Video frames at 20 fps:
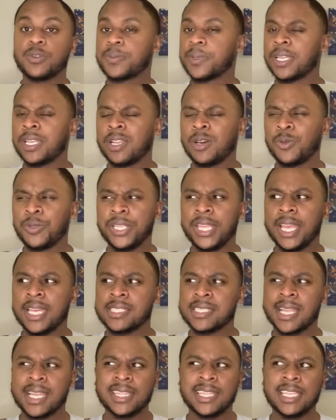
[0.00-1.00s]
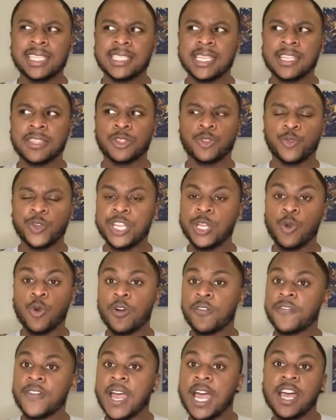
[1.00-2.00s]
but it only has I think it's like 3
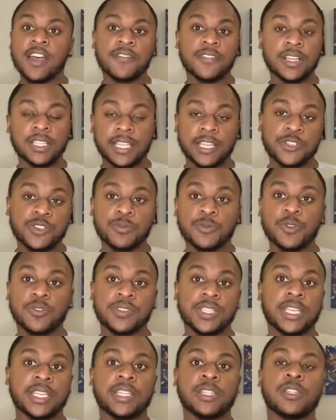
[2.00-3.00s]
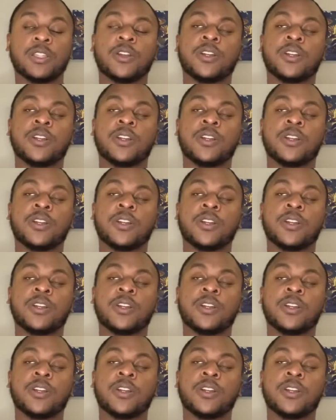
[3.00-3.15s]
or 5 electric moves that it can